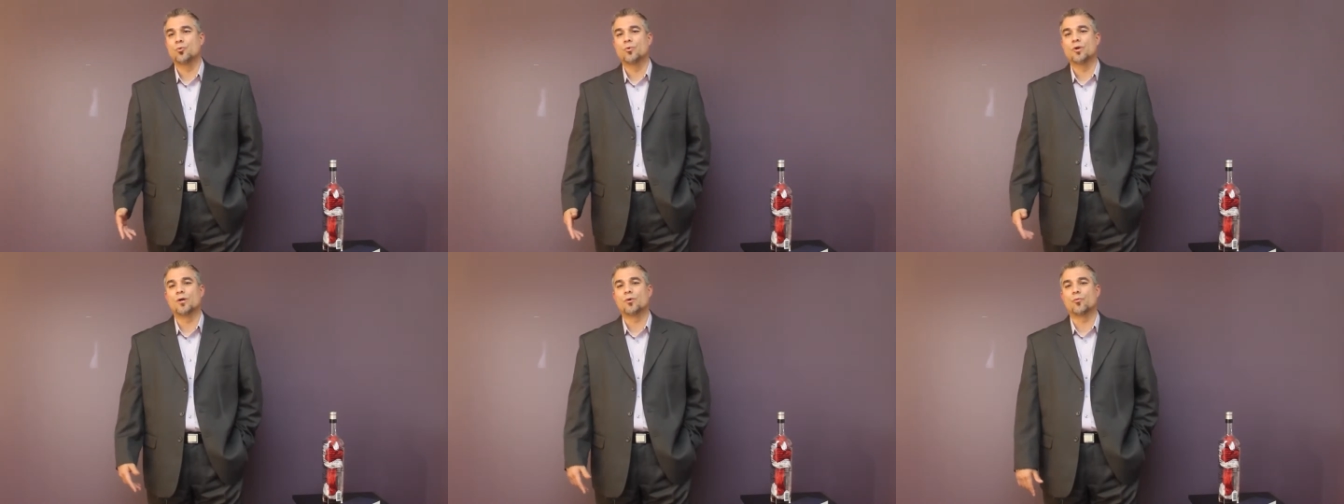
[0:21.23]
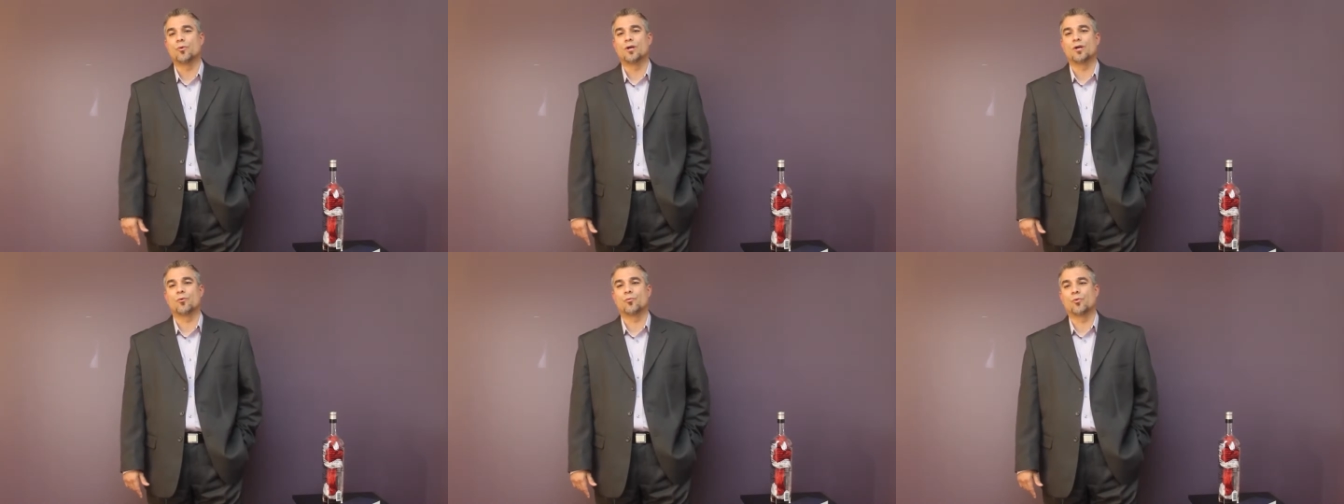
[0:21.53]

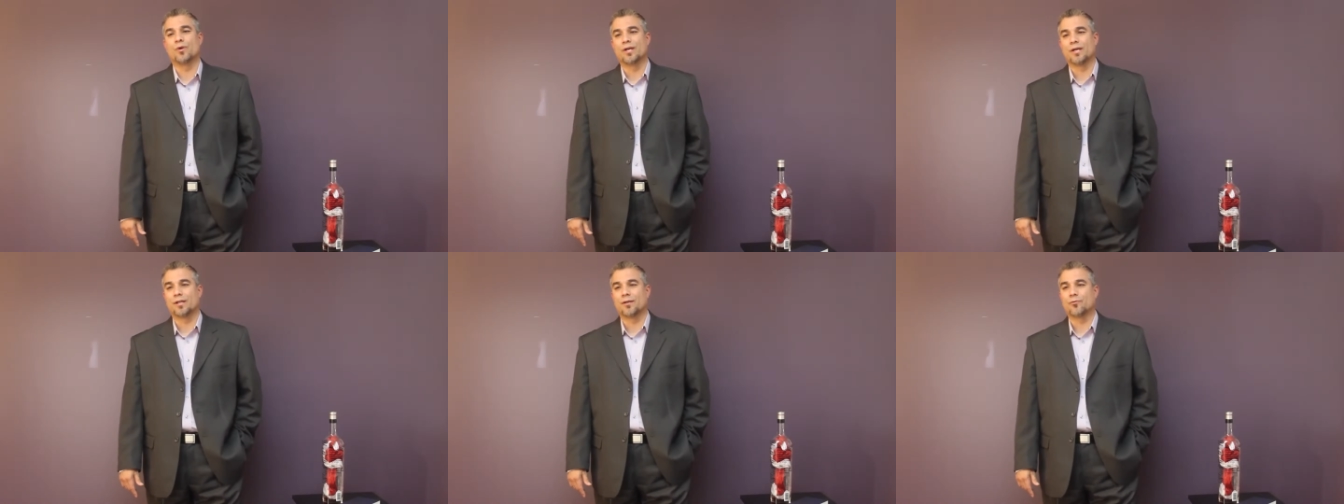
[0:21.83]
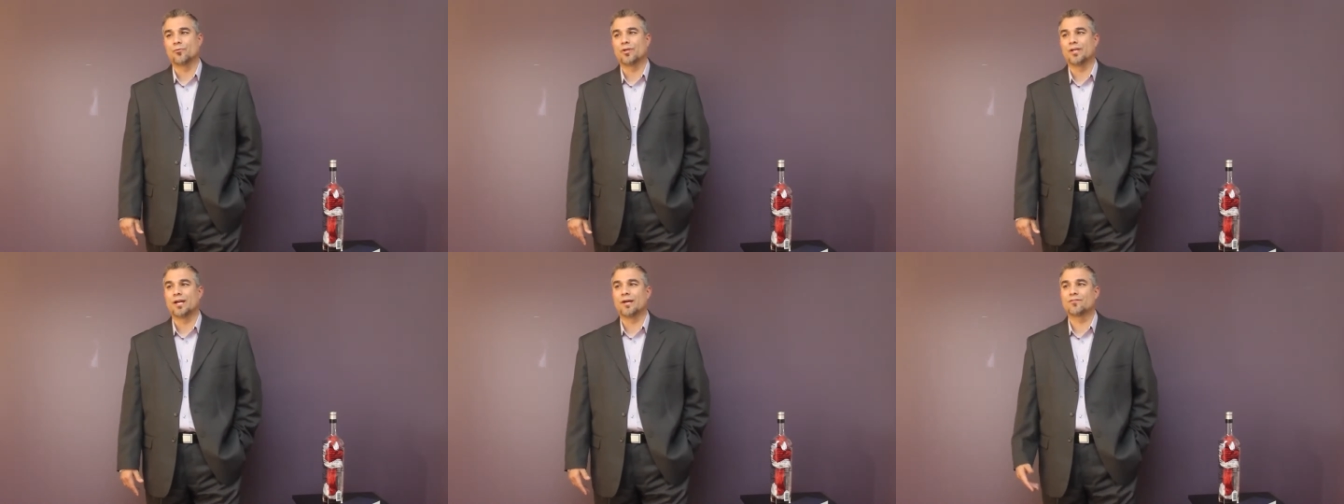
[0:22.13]
what, where,
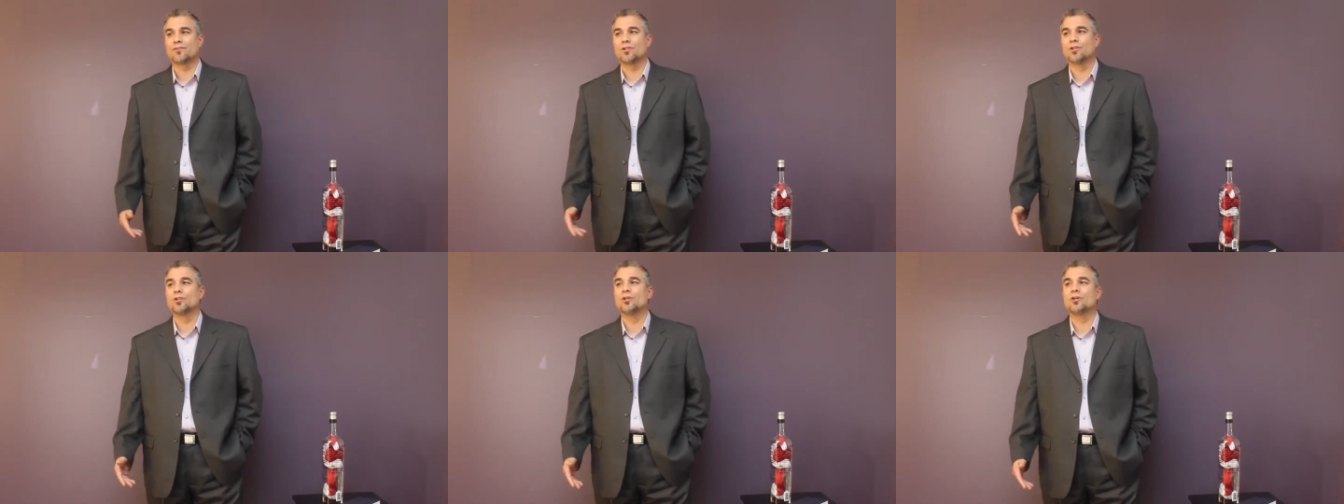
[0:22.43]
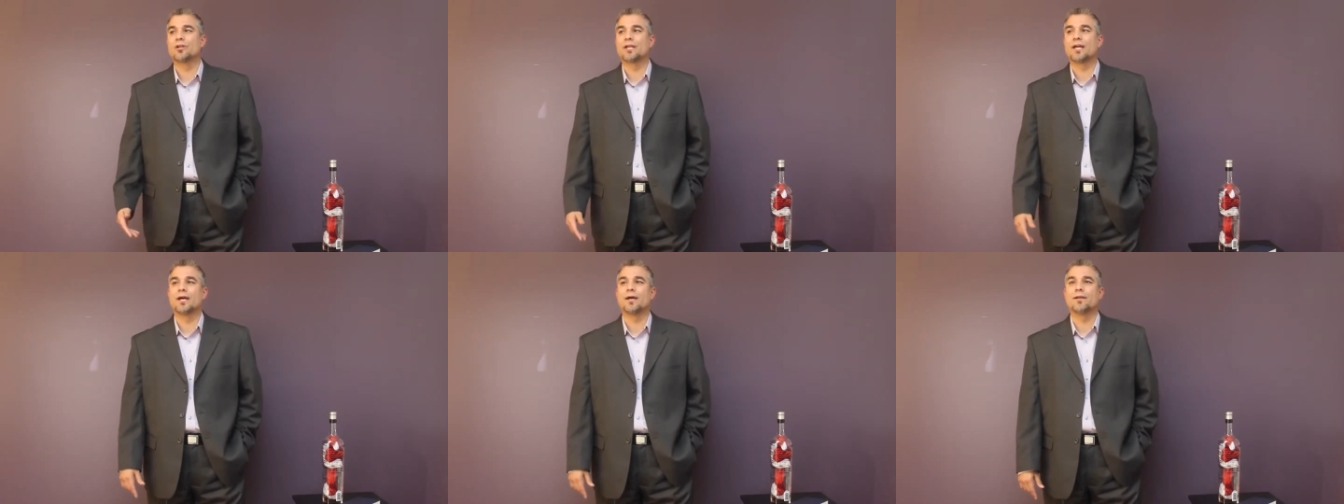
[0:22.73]
when, we have to
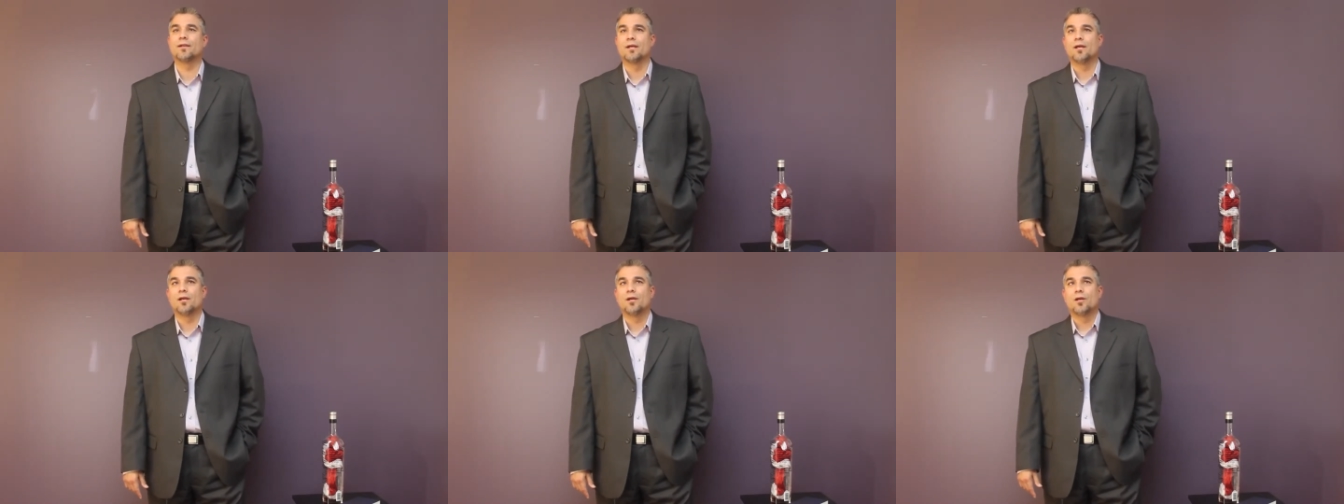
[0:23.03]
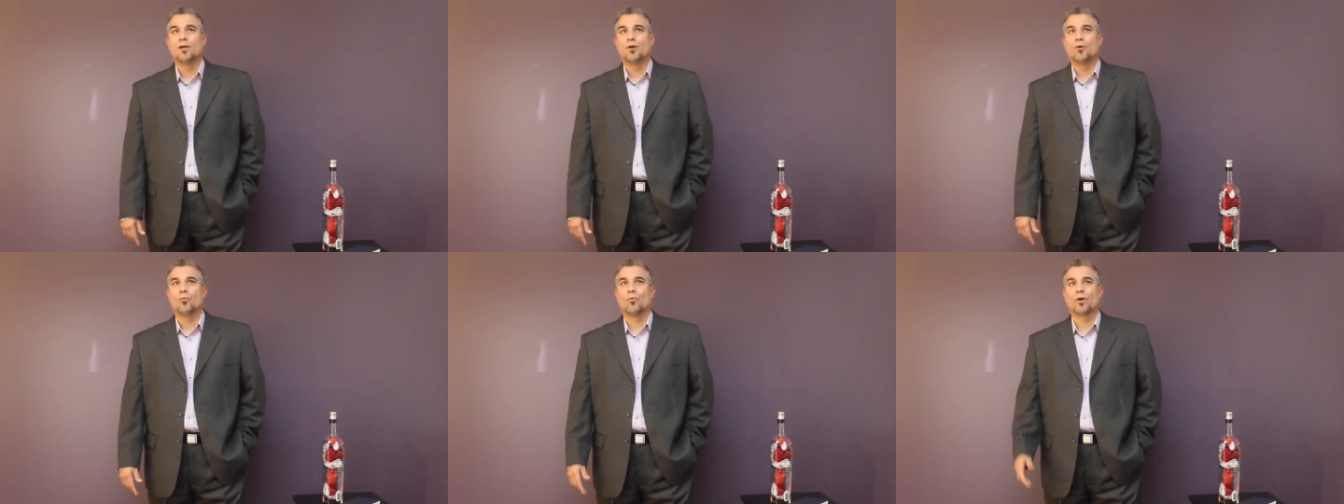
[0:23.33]
look at
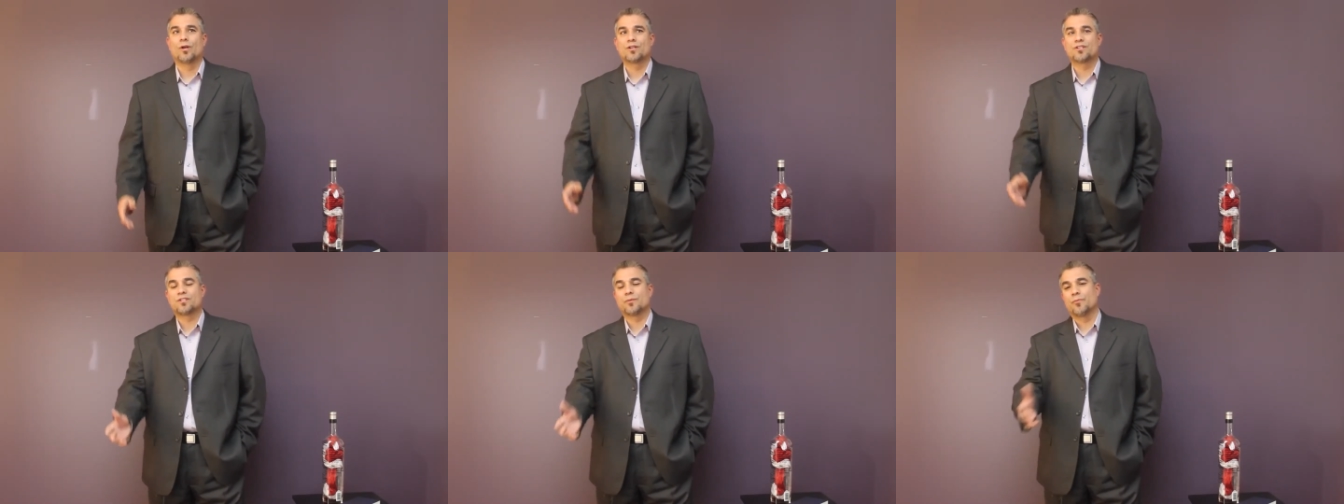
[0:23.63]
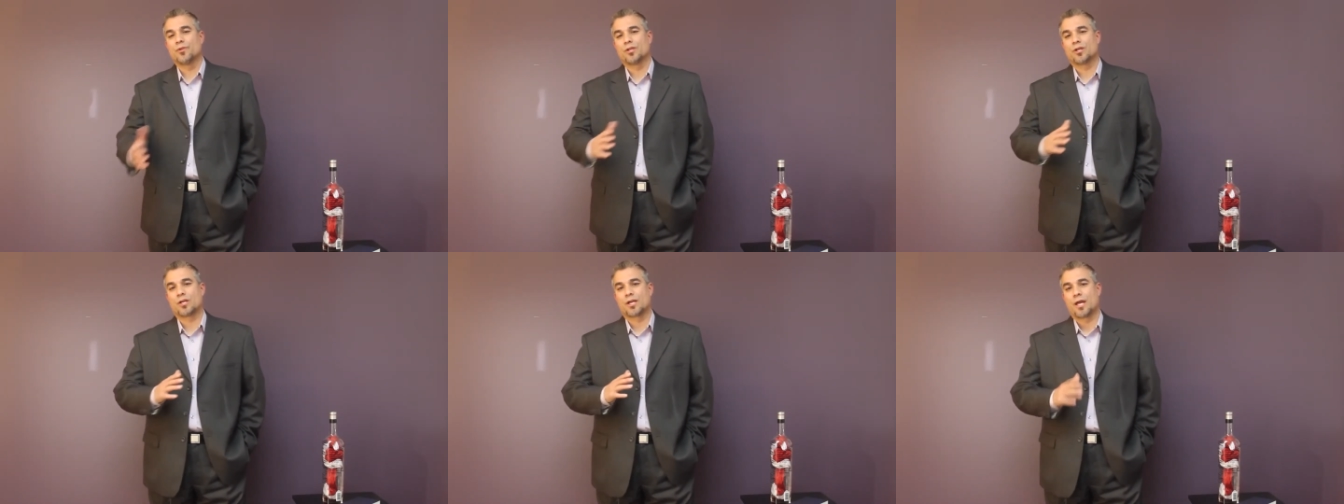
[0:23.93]
what are
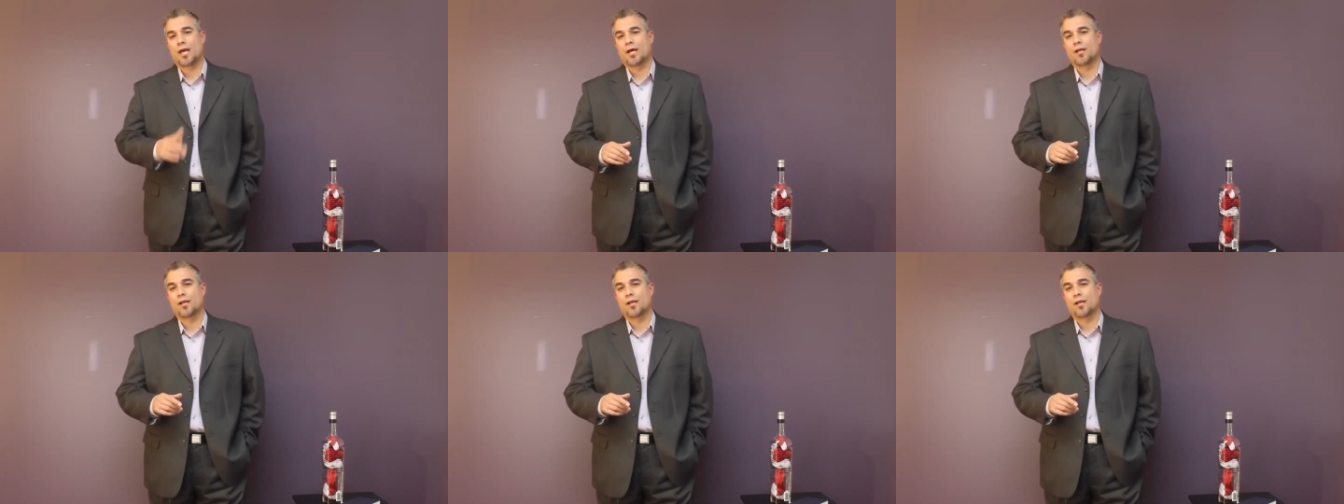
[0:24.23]
some of the